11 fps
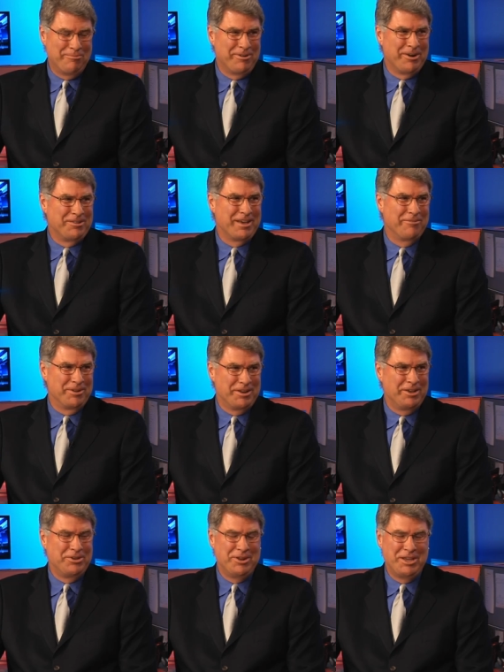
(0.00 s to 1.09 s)
very tough, a,
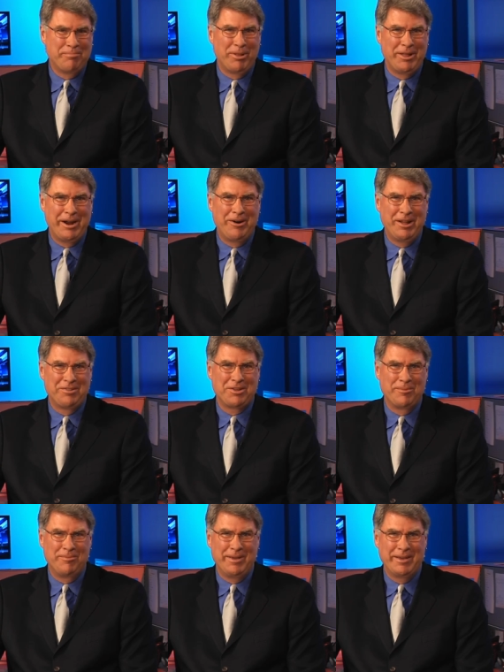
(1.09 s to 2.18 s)
a, unique player, and that's
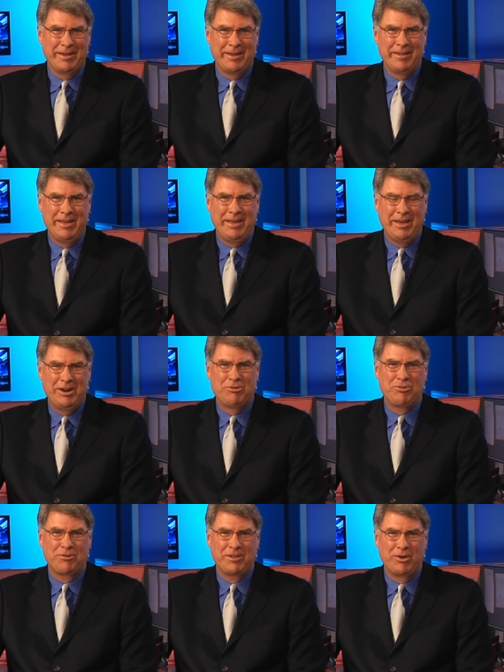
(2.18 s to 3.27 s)
going to be a, an
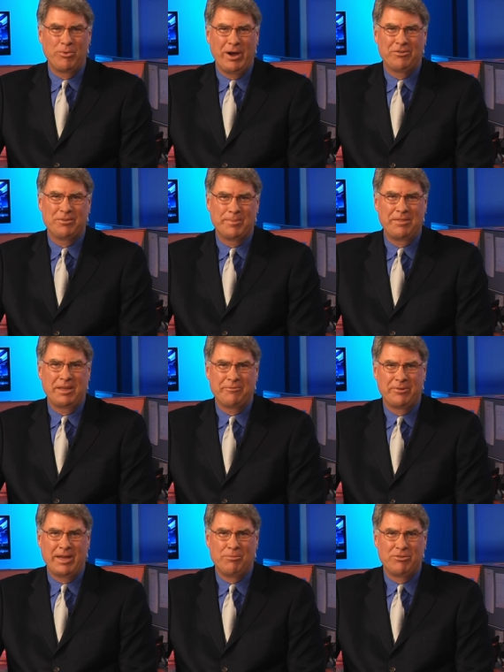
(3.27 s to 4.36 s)
interesting question. But I think
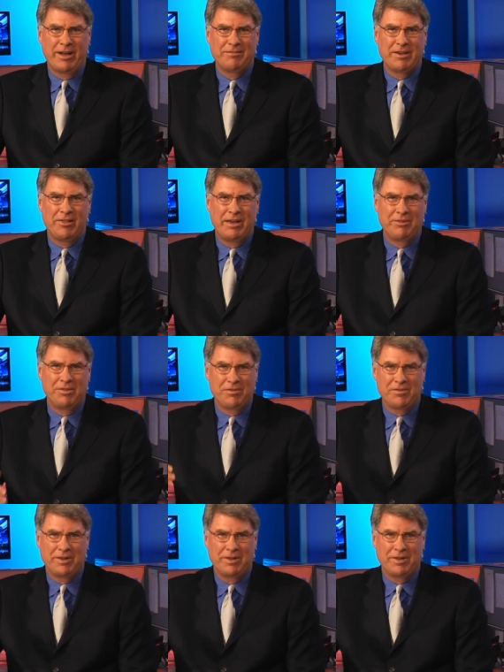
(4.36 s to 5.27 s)
for them, Jontel Evans